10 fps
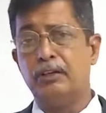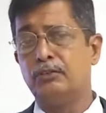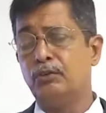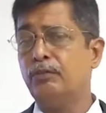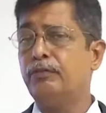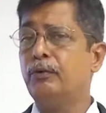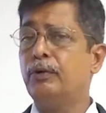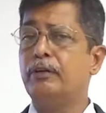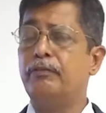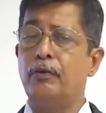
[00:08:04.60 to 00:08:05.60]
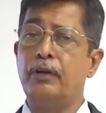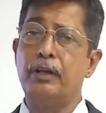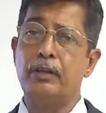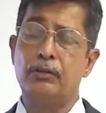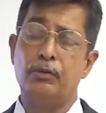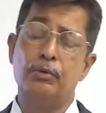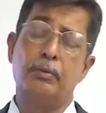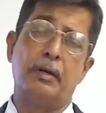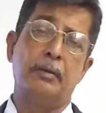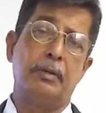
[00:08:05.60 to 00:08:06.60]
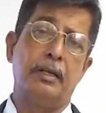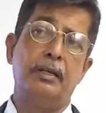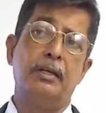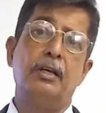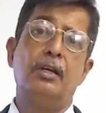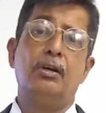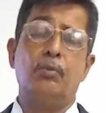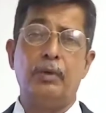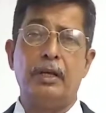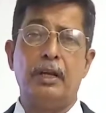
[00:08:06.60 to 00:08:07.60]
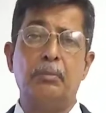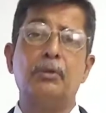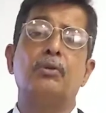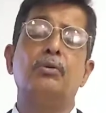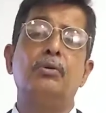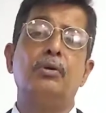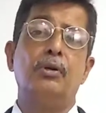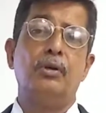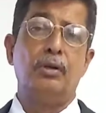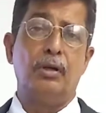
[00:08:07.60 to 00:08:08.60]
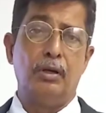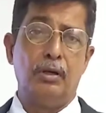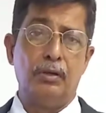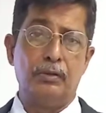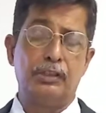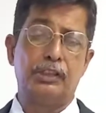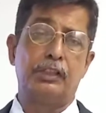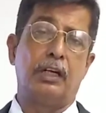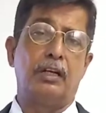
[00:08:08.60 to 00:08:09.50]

from taking place. Other reasons for failure are,